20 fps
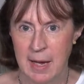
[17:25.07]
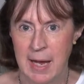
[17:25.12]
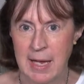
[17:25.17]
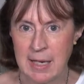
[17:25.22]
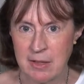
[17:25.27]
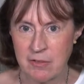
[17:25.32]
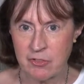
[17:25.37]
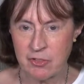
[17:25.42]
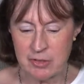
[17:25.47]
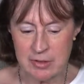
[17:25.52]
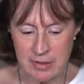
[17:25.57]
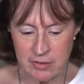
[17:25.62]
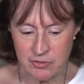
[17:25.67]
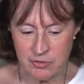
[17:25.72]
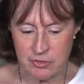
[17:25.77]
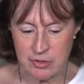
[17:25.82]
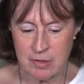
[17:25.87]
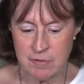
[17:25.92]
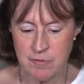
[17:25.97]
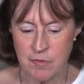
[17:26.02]
And it's
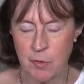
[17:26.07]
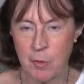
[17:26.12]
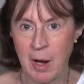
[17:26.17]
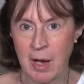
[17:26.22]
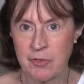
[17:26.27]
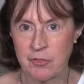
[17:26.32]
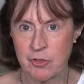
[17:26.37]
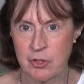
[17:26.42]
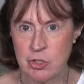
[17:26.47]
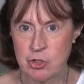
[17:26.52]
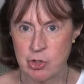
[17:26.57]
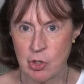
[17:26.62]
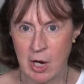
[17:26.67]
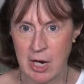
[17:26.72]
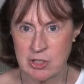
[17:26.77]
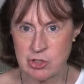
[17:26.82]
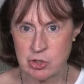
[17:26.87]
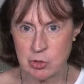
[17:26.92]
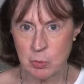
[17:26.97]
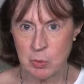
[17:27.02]
listed for us in
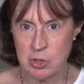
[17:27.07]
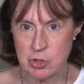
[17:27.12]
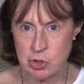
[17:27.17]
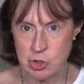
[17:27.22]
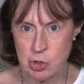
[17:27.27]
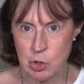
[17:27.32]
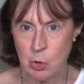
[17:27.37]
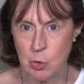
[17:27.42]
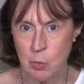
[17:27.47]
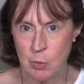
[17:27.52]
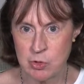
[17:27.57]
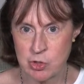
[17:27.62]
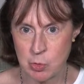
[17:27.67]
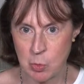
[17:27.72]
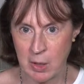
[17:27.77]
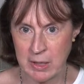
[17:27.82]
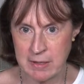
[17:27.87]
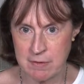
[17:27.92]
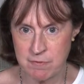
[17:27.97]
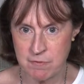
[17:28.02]
Joshua 2
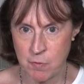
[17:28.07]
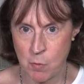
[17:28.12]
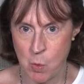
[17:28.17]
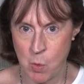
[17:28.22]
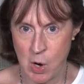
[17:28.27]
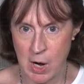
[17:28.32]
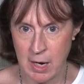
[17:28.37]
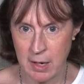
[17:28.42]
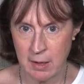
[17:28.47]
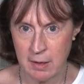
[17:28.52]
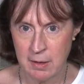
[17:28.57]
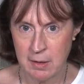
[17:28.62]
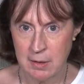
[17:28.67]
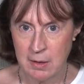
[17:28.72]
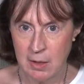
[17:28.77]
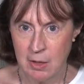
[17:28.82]
24.